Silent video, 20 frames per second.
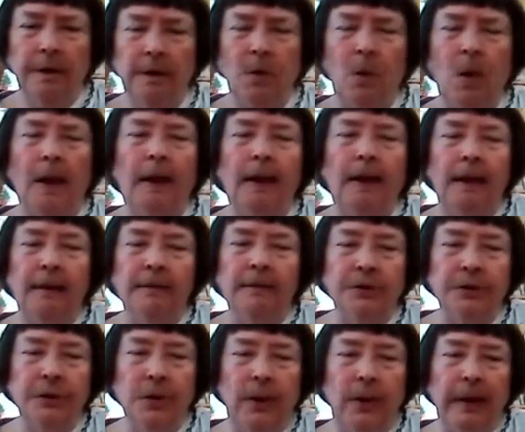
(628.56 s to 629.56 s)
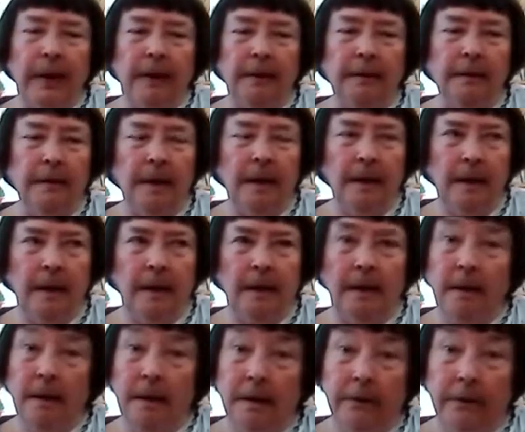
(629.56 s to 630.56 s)
quality of soil
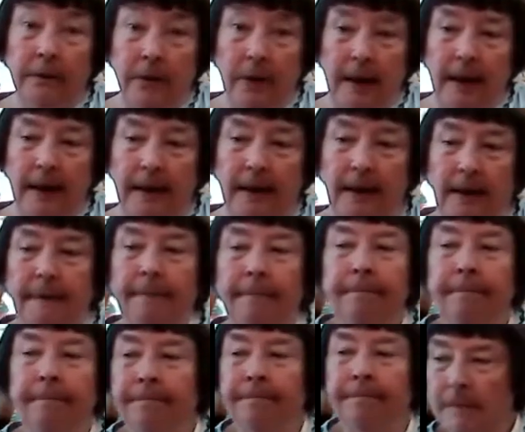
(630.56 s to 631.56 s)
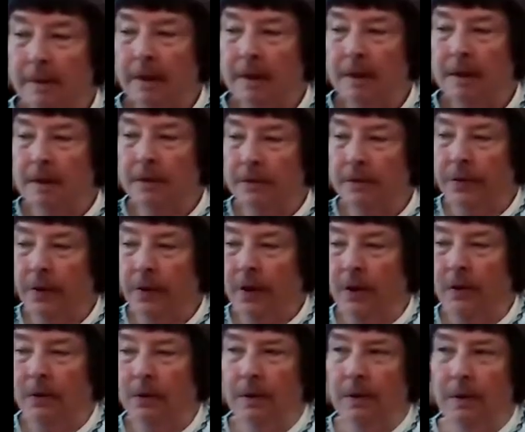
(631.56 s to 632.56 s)
and the variety.
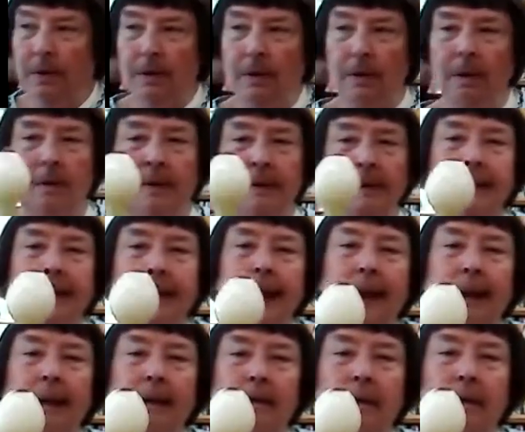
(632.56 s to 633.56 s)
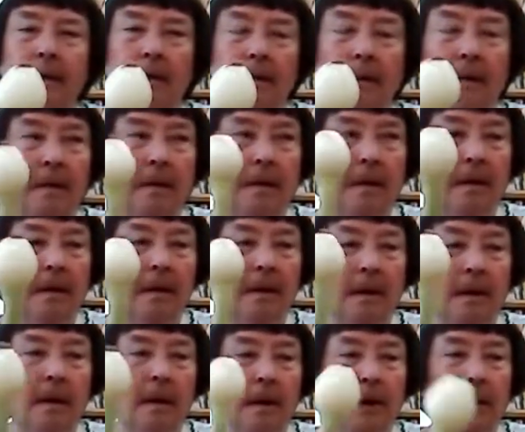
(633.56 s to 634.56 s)
So once again,
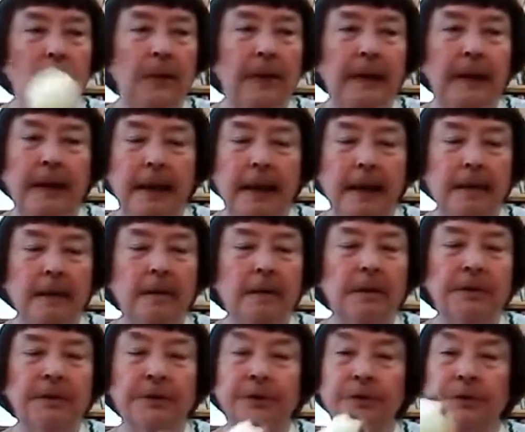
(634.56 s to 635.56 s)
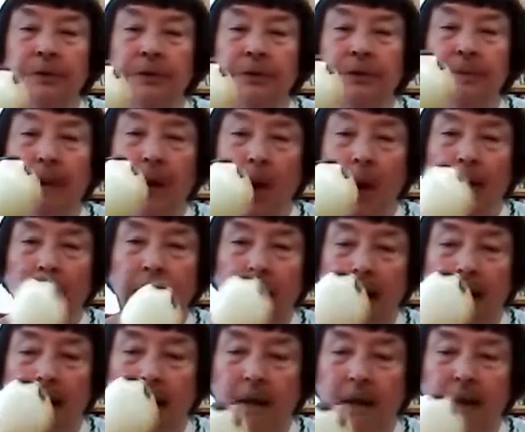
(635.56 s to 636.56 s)
you can eat small
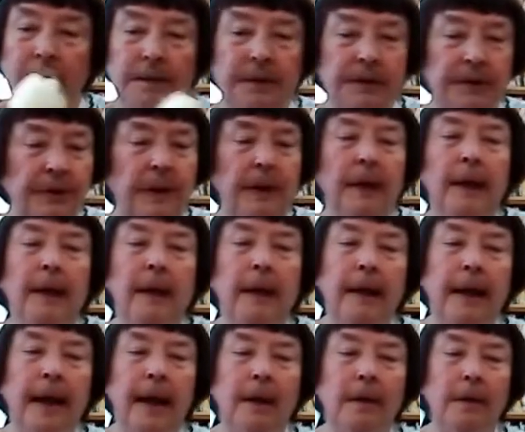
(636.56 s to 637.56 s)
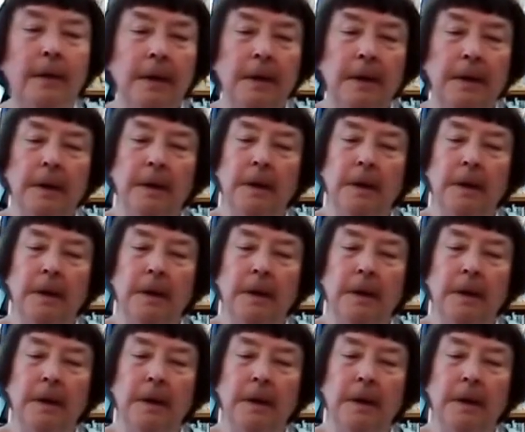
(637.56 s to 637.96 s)
young onions. Now,